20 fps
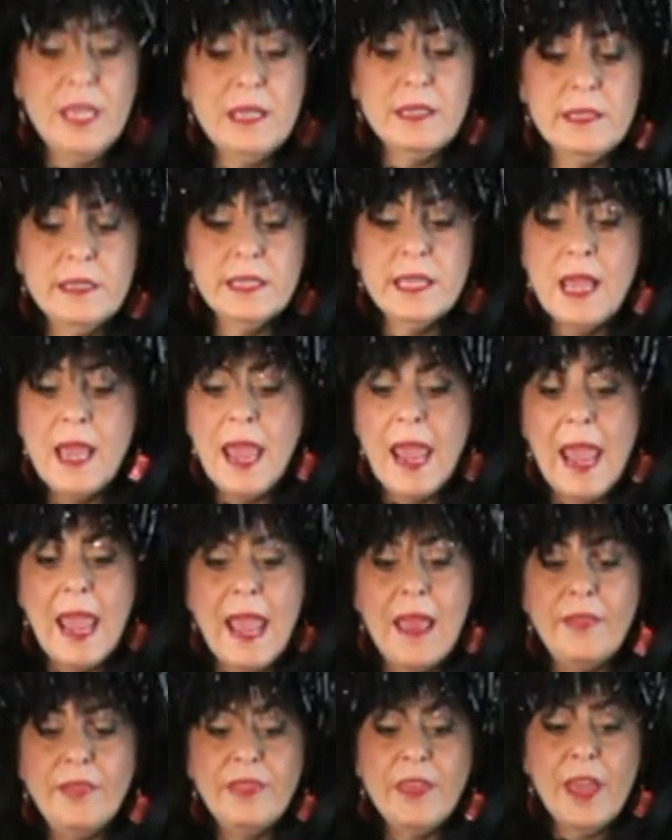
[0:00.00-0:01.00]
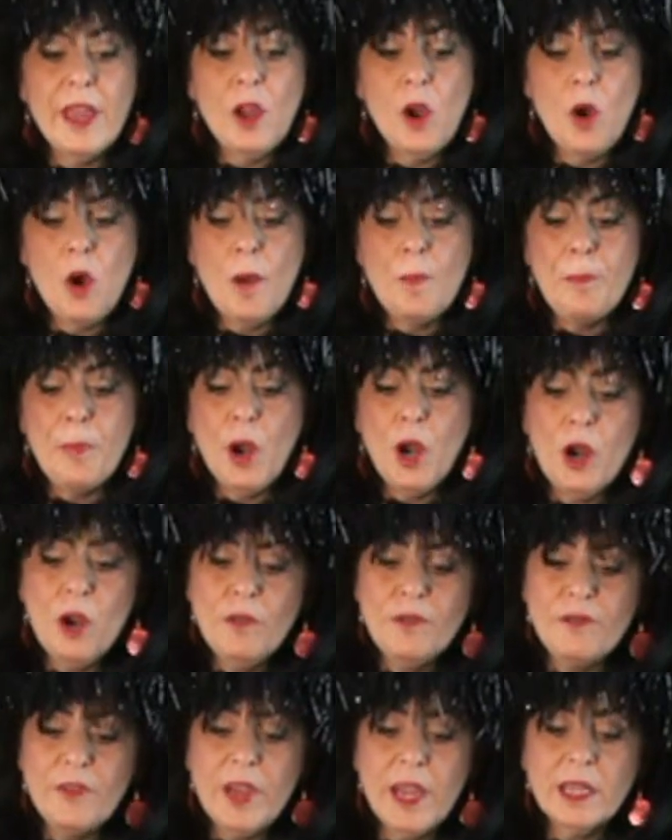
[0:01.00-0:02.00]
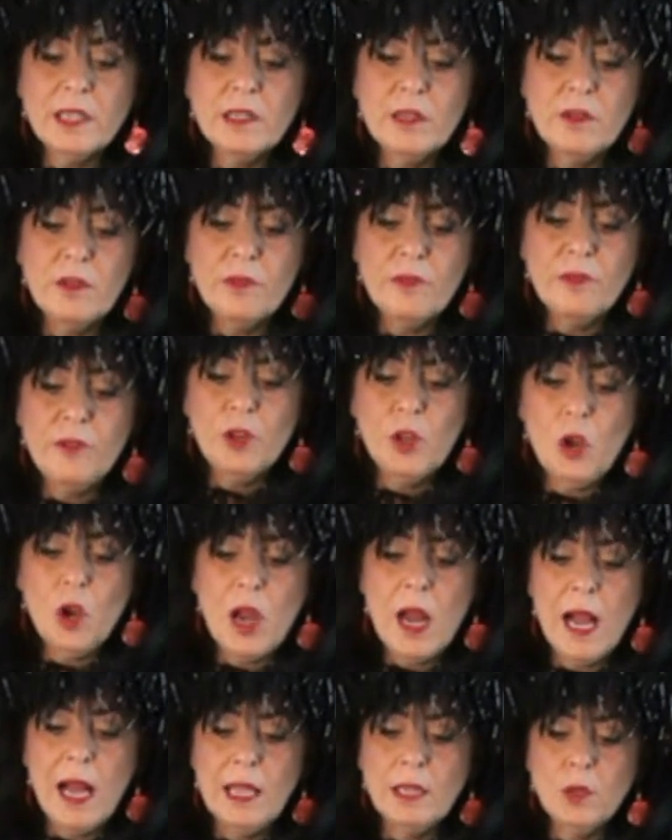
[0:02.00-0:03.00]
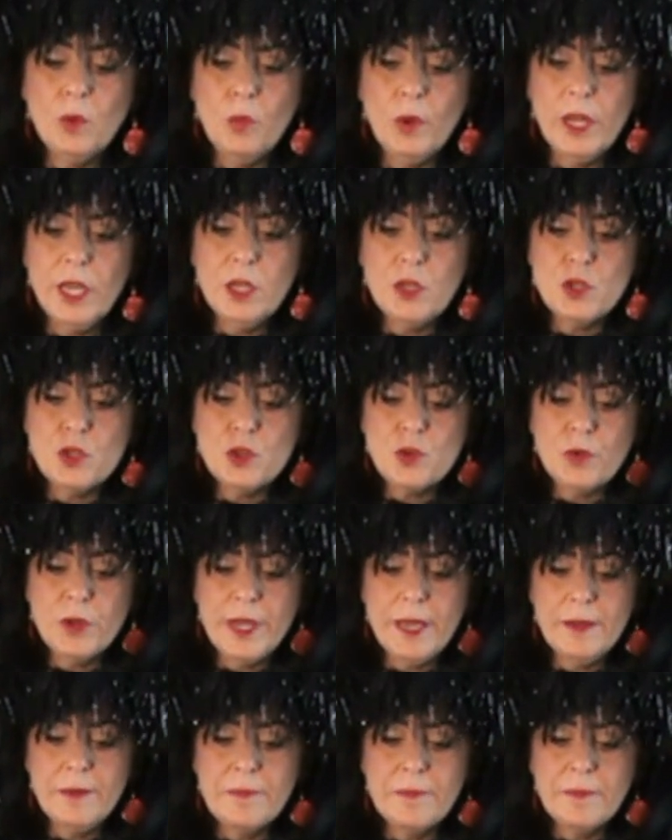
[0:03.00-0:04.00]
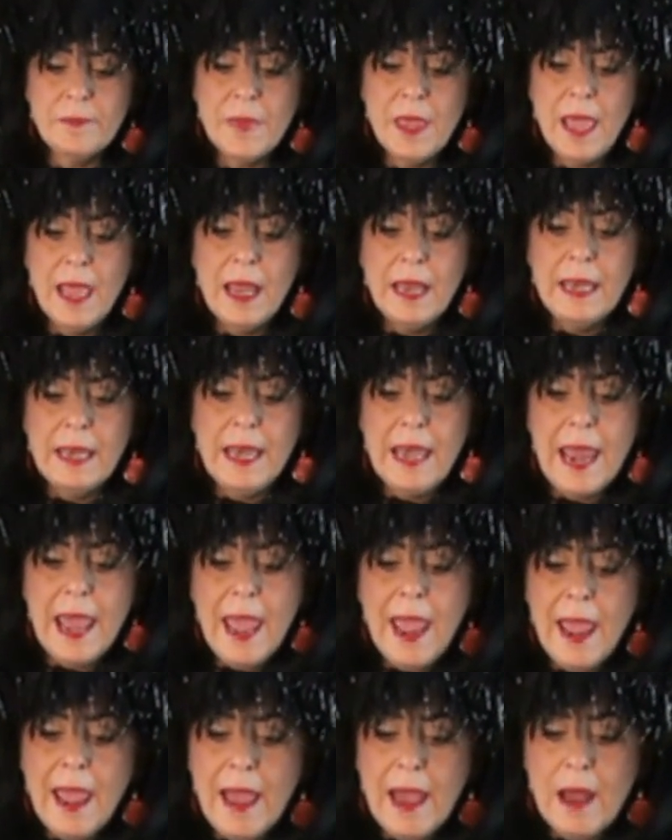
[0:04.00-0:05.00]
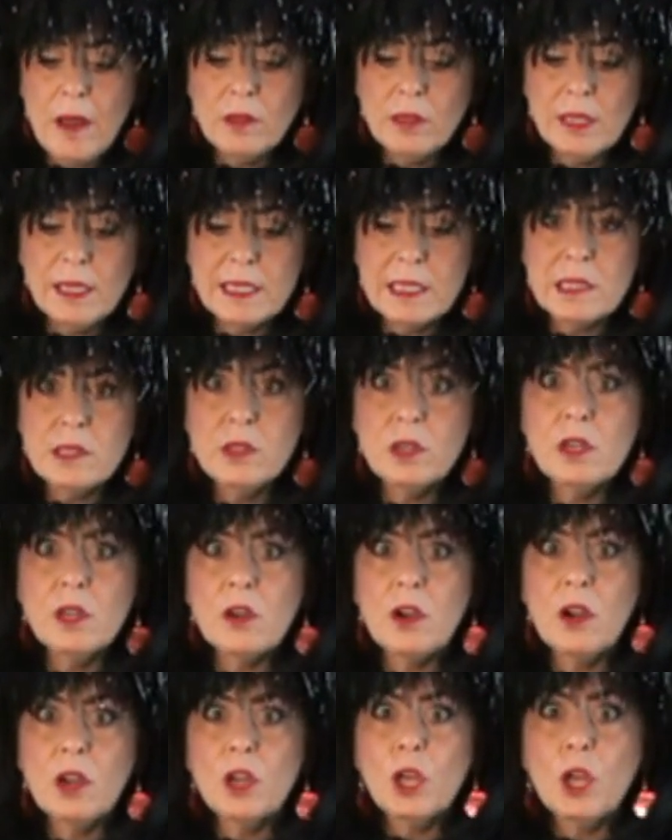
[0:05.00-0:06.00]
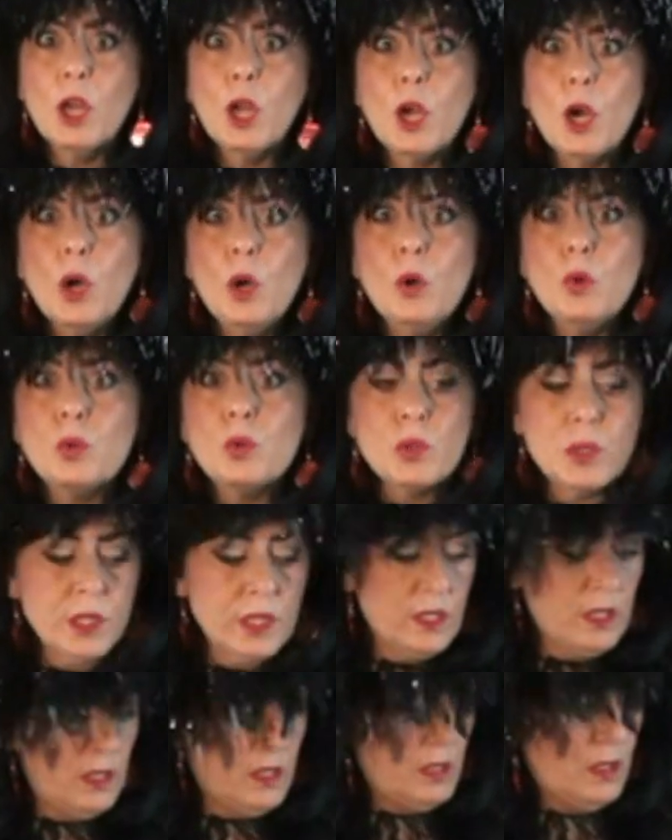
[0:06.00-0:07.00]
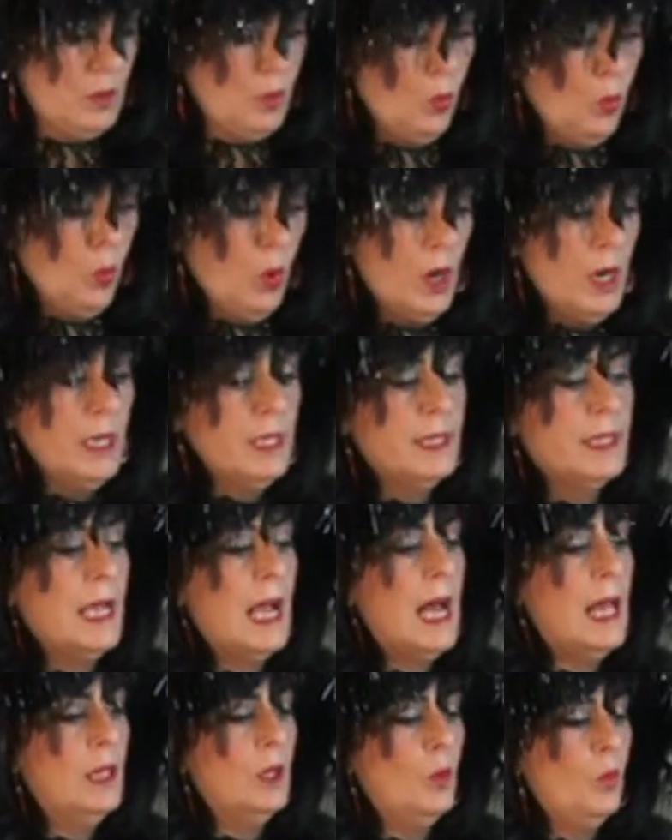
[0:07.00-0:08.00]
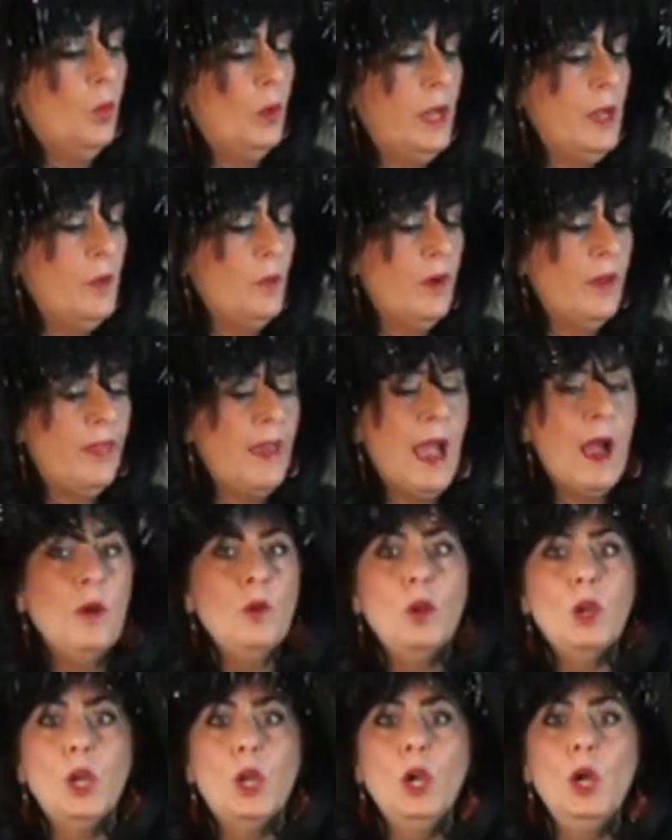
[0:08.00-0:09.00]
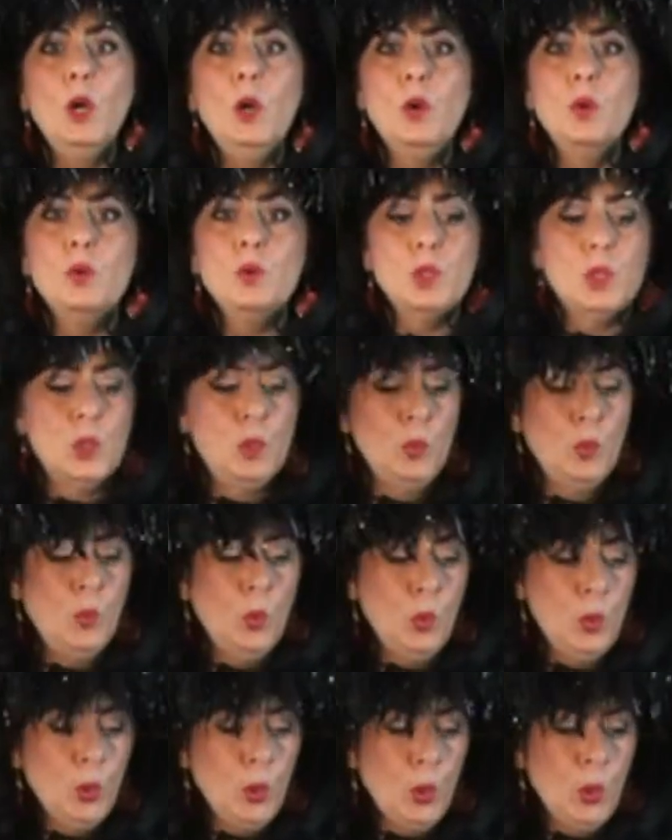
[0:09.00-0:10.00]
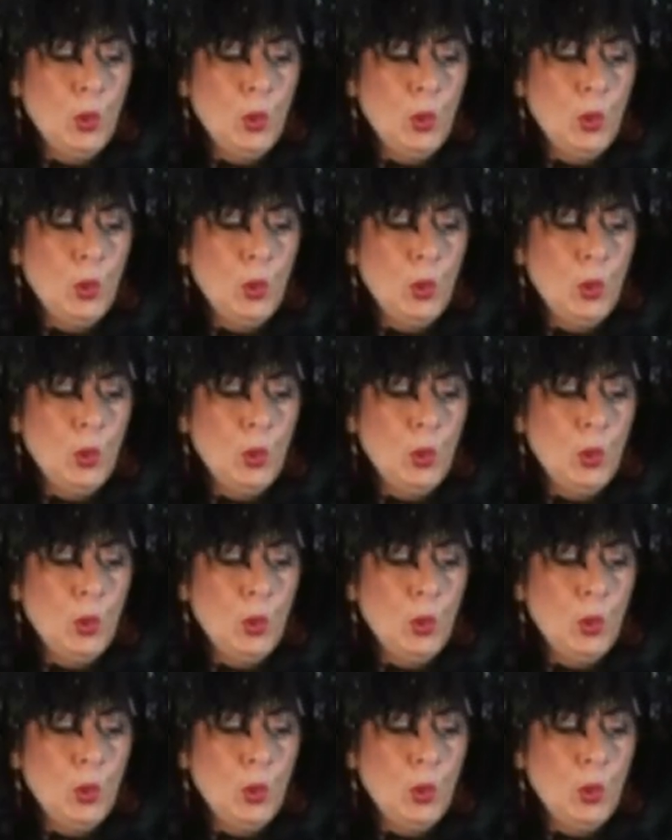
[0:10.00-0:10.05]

these and they are perfect for your Halloween treat. Now let's look at our ghosts. What is Halloween without ghosts? Ooh.